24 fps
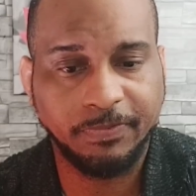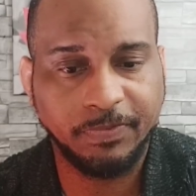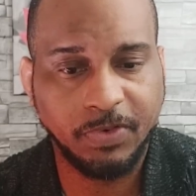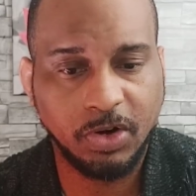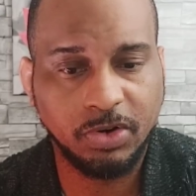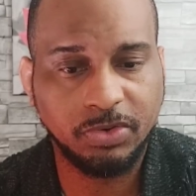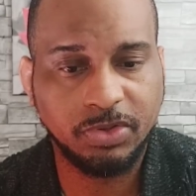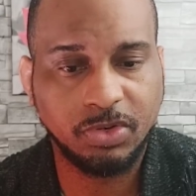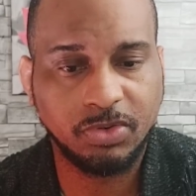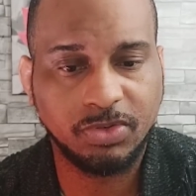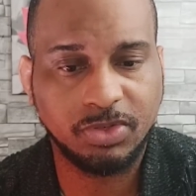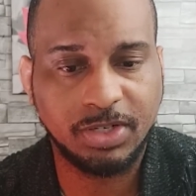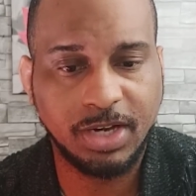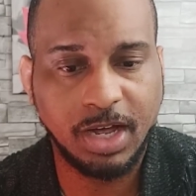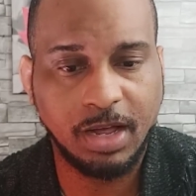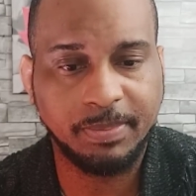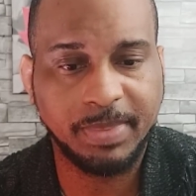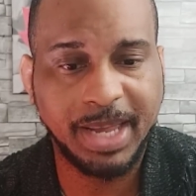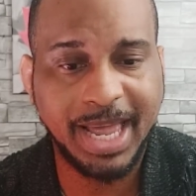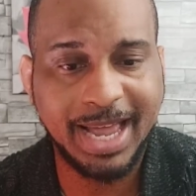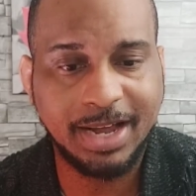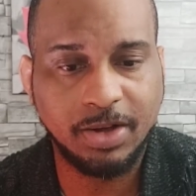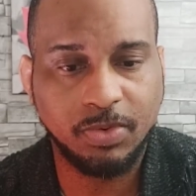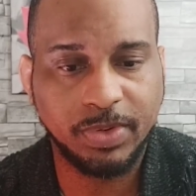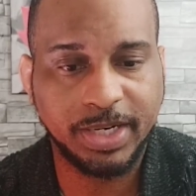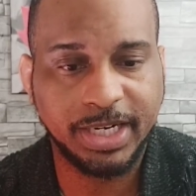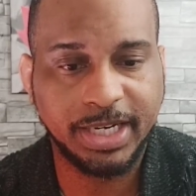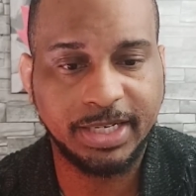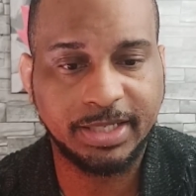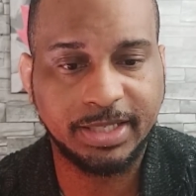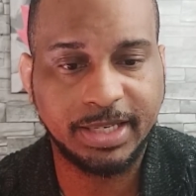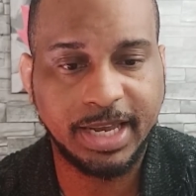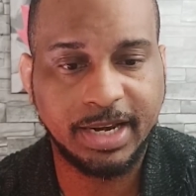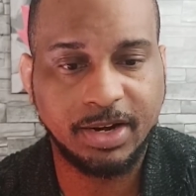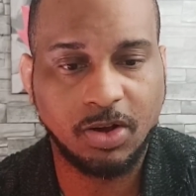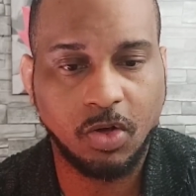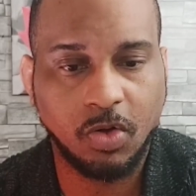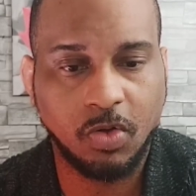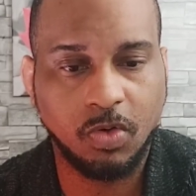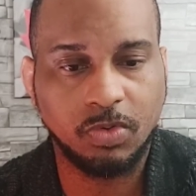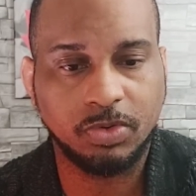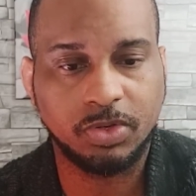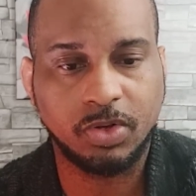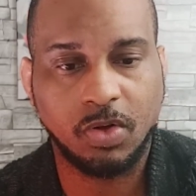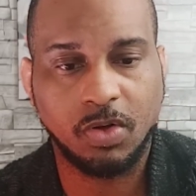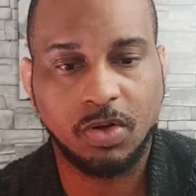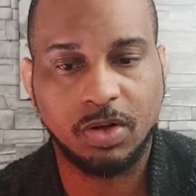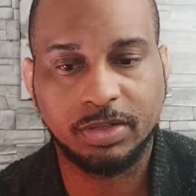further dump equities and
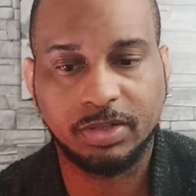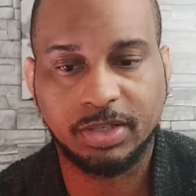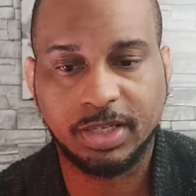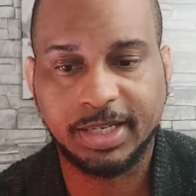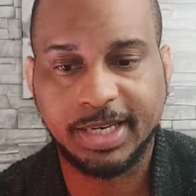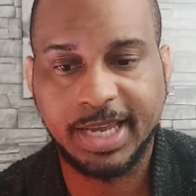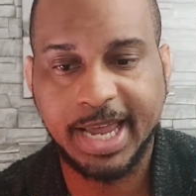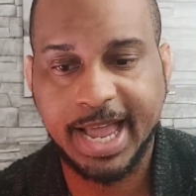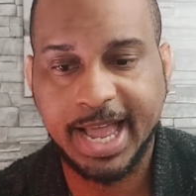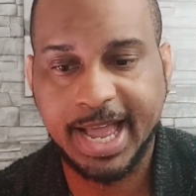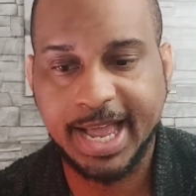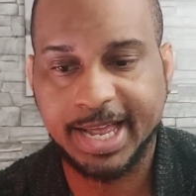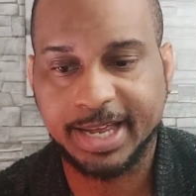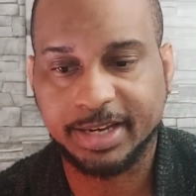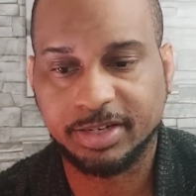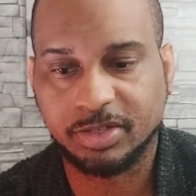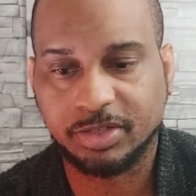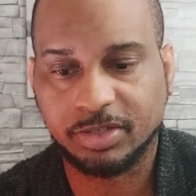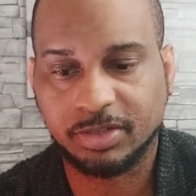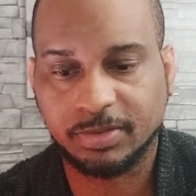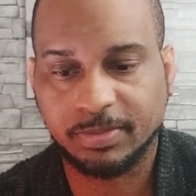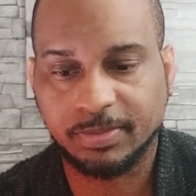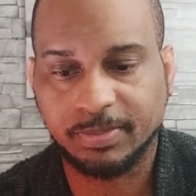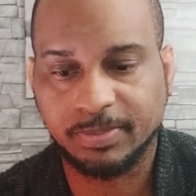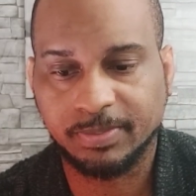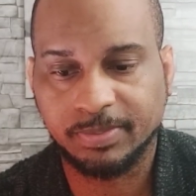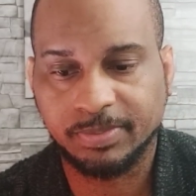hold on to cash.